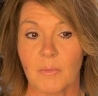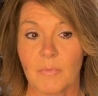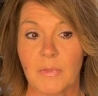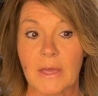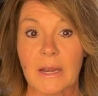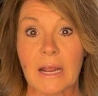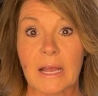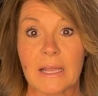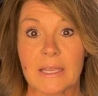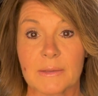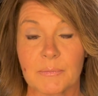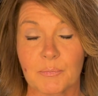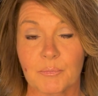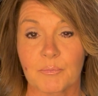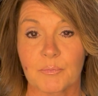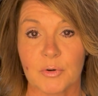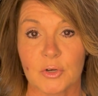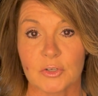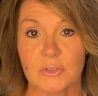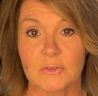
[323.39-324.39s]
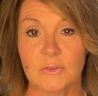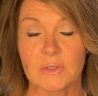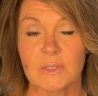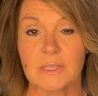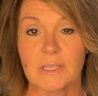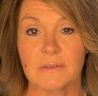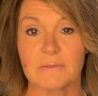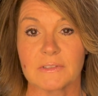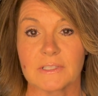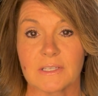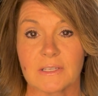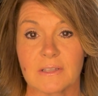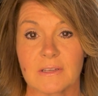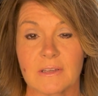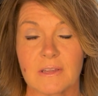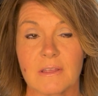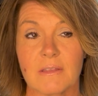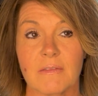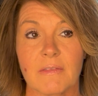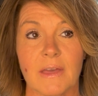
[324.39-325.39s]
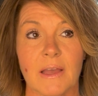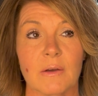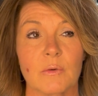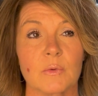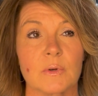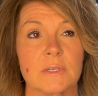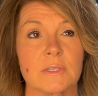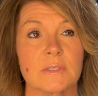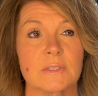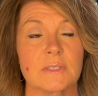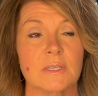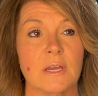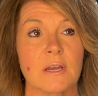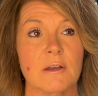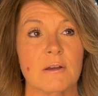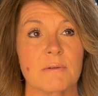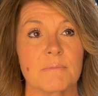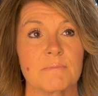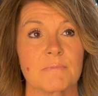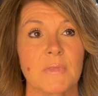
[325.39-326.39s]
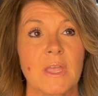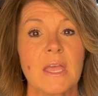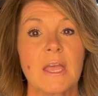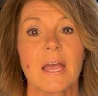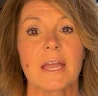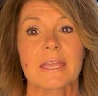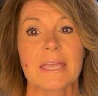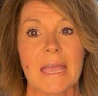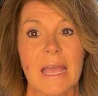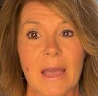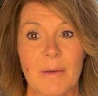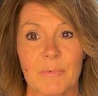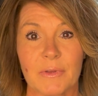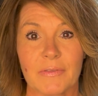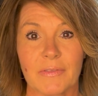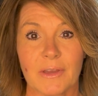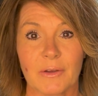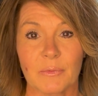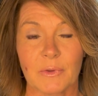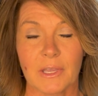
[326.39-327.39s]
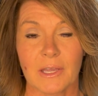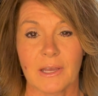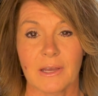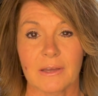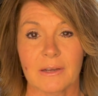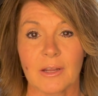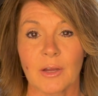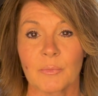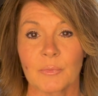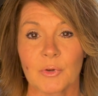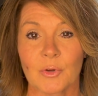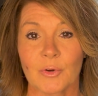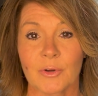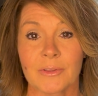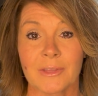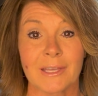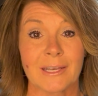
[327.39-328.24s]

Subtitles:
that I personally lived in, and that was a cabin that we had up north.